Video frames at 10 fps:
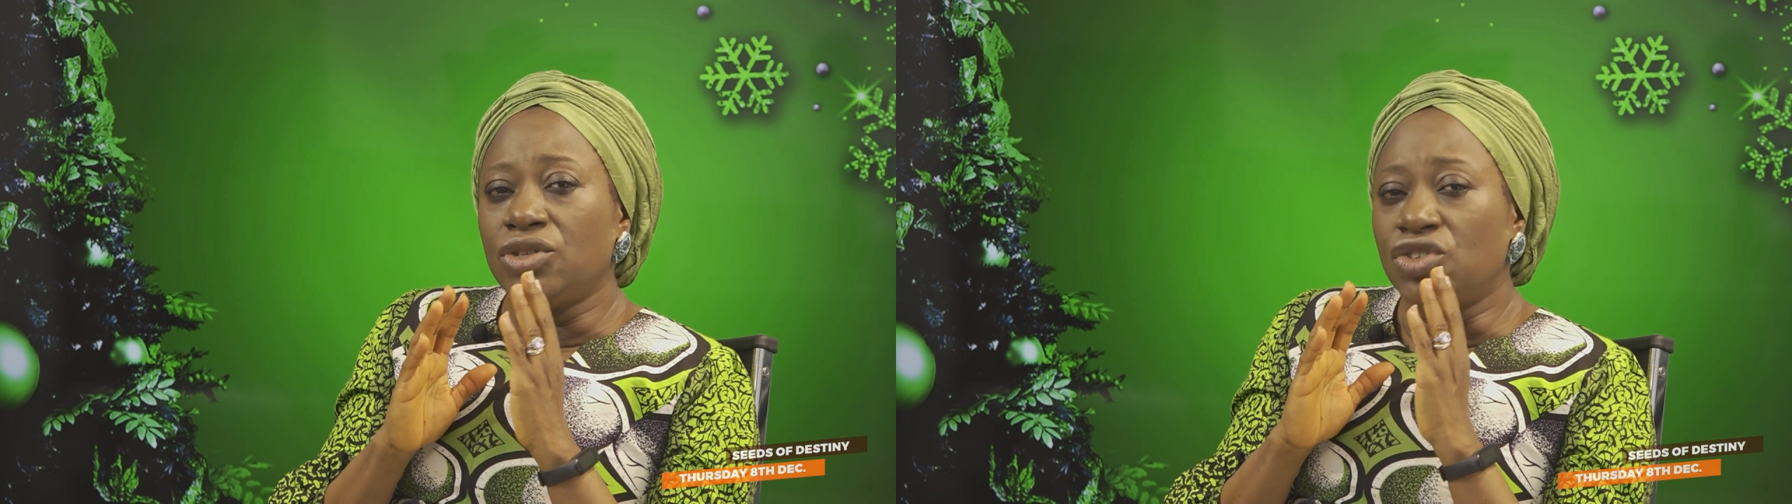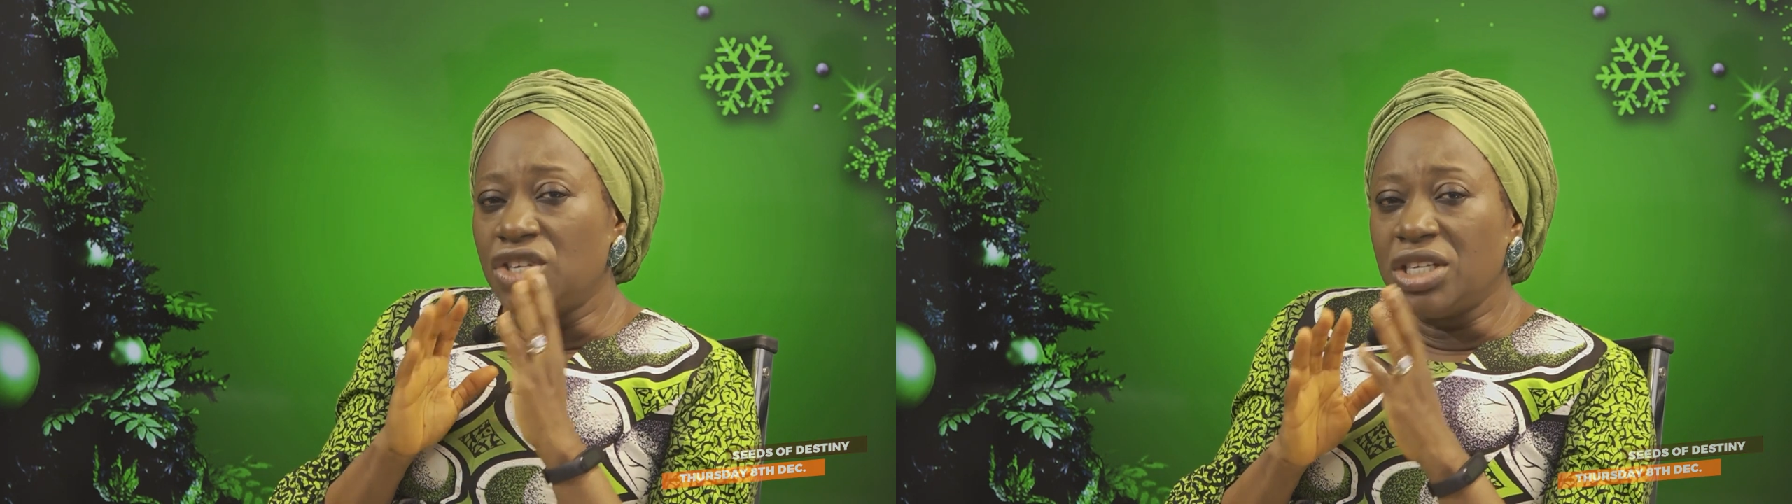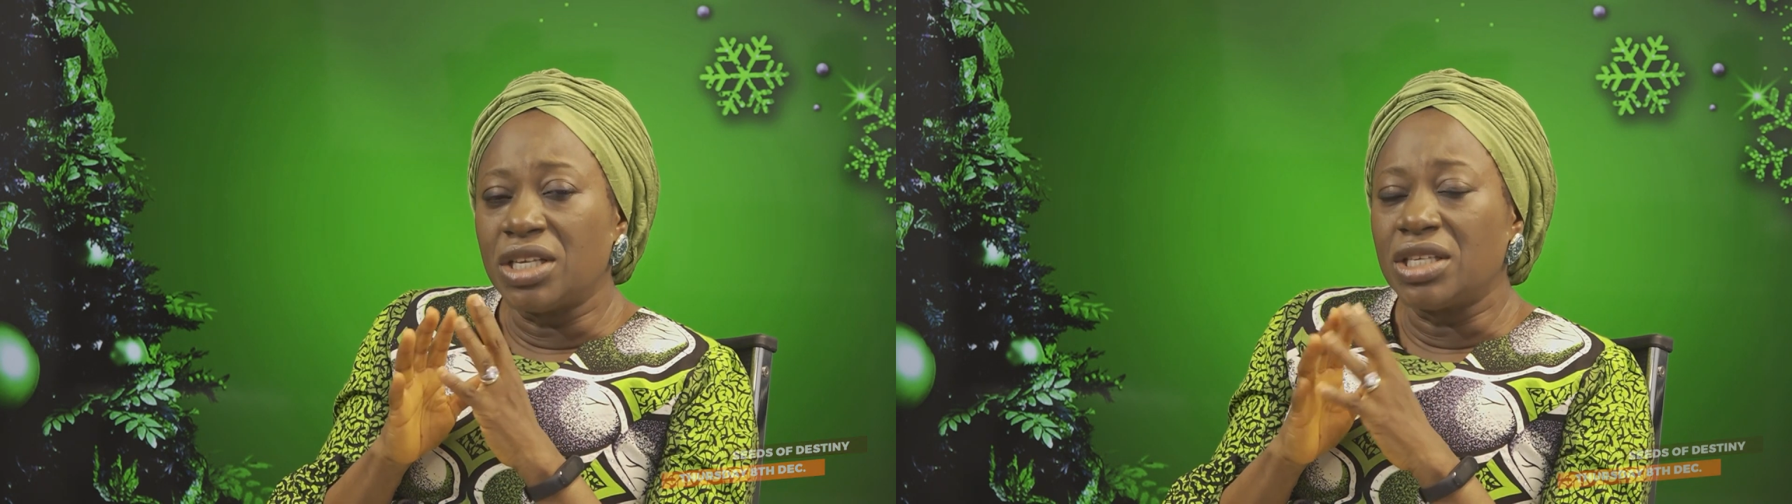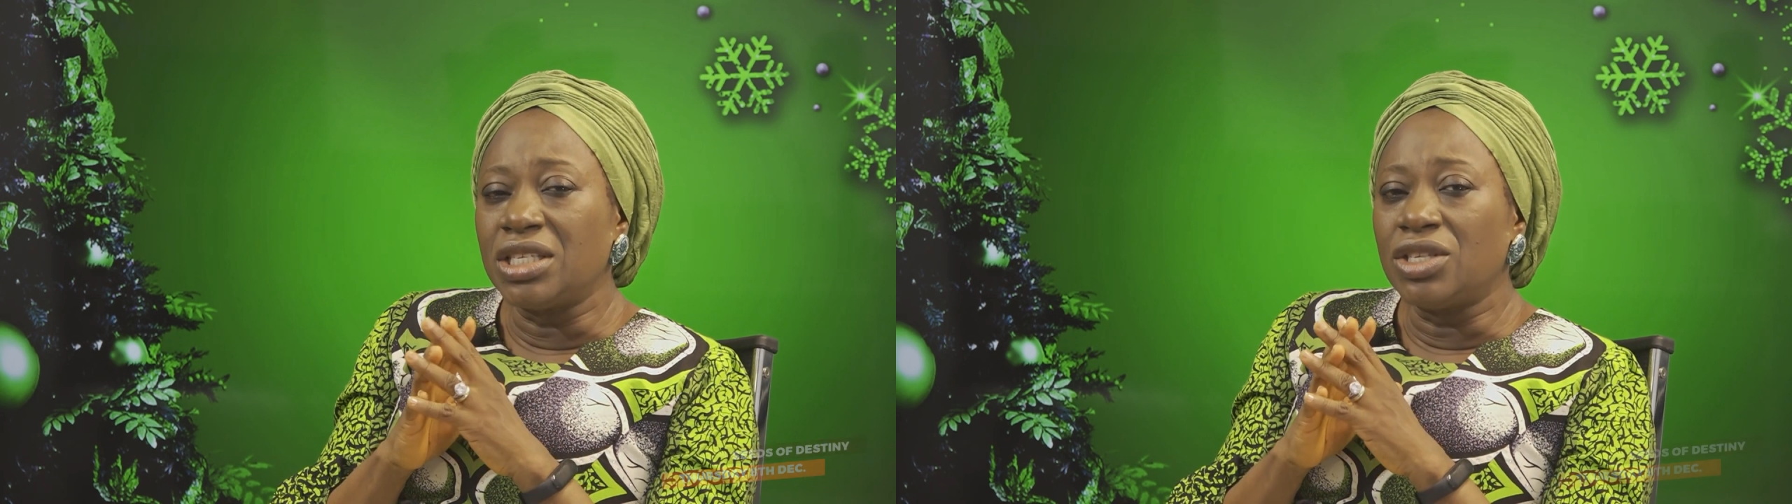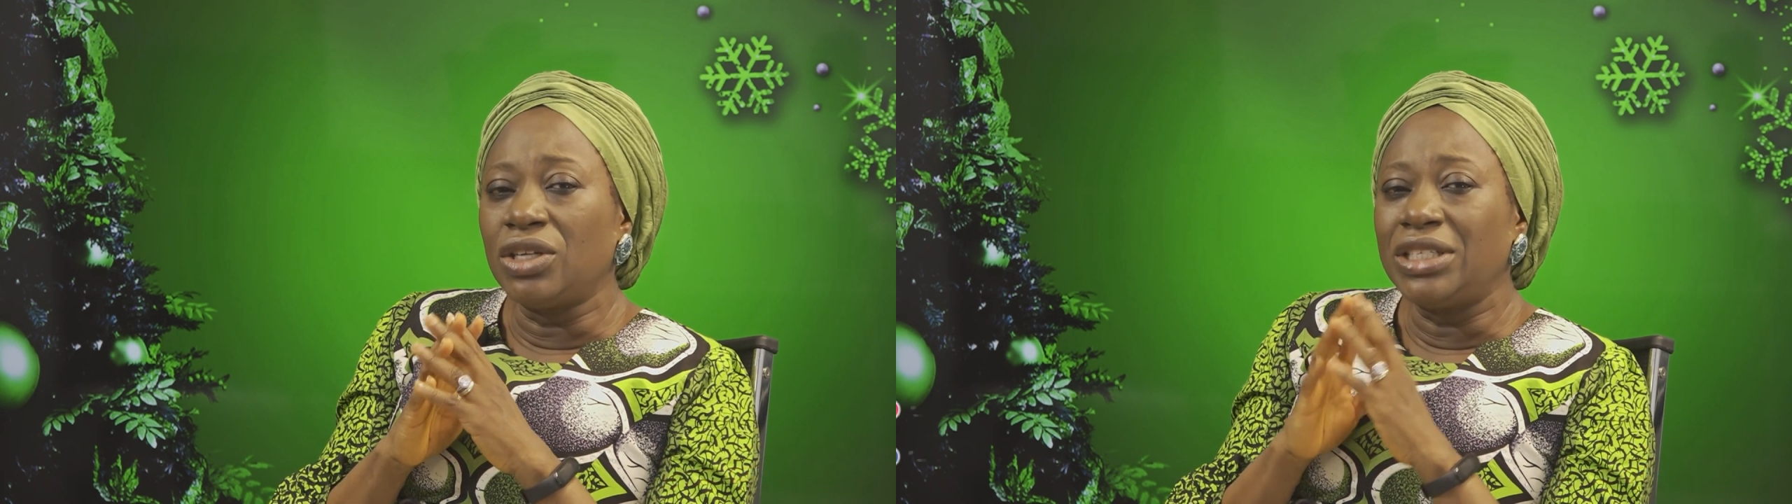Jesus
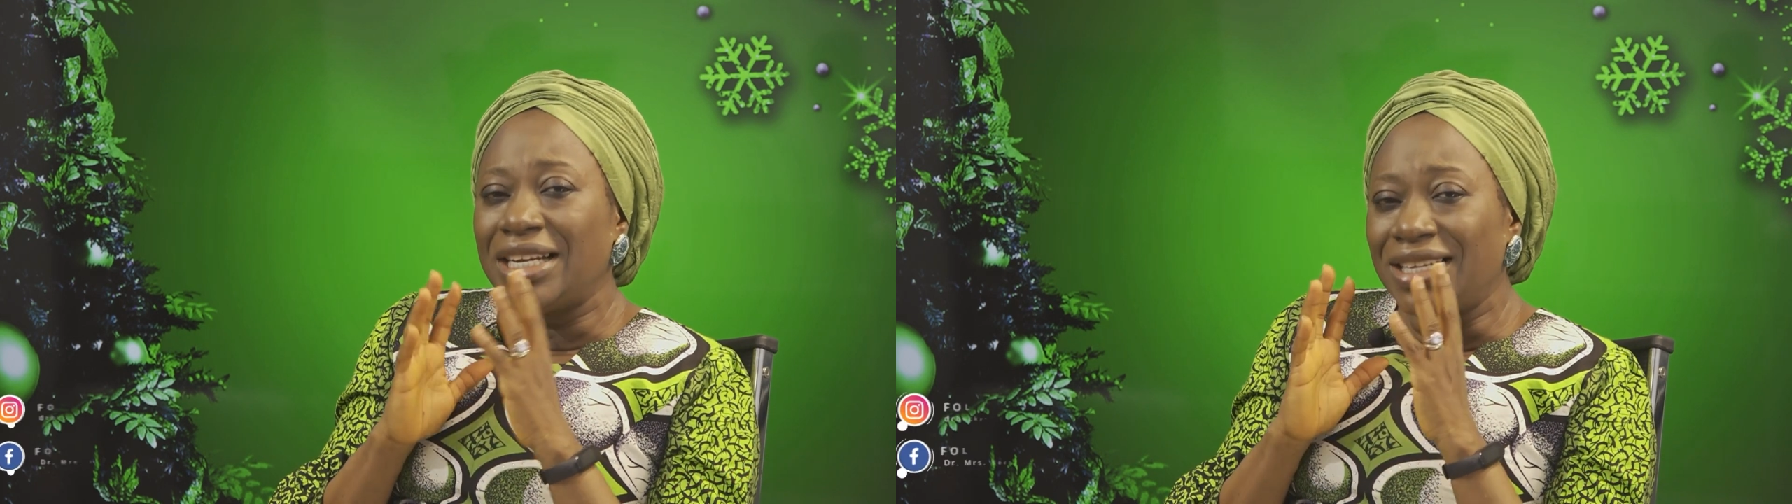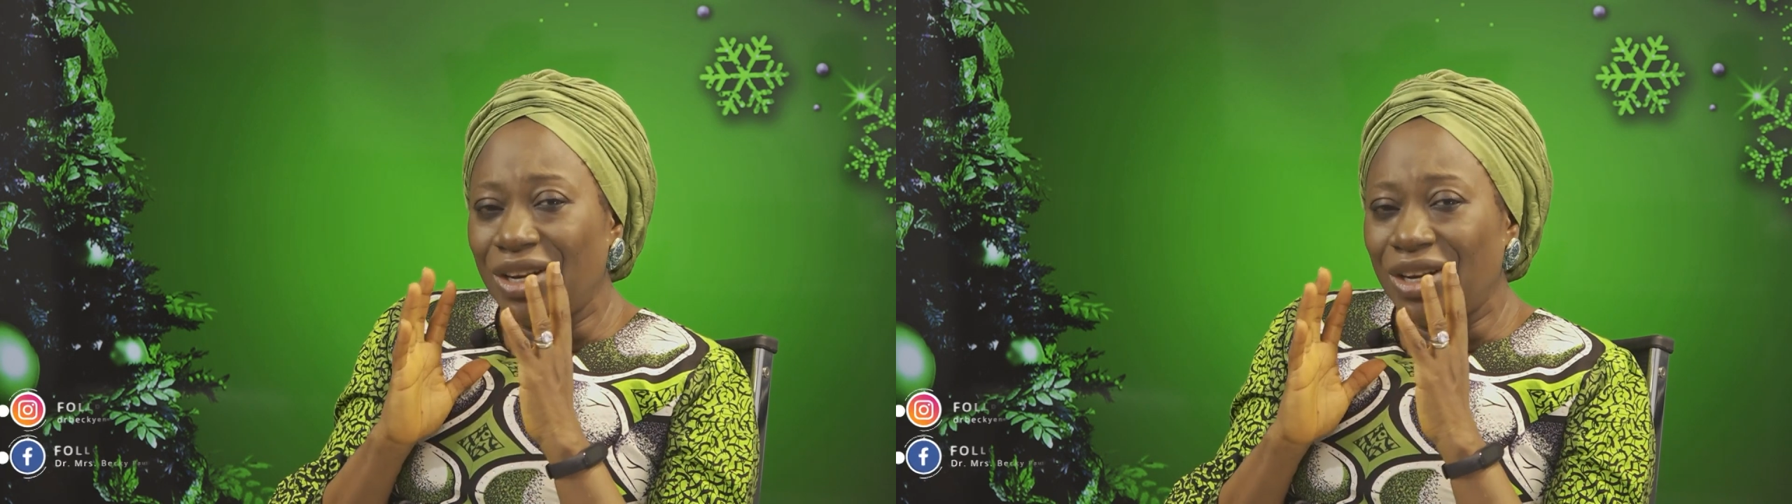is not yet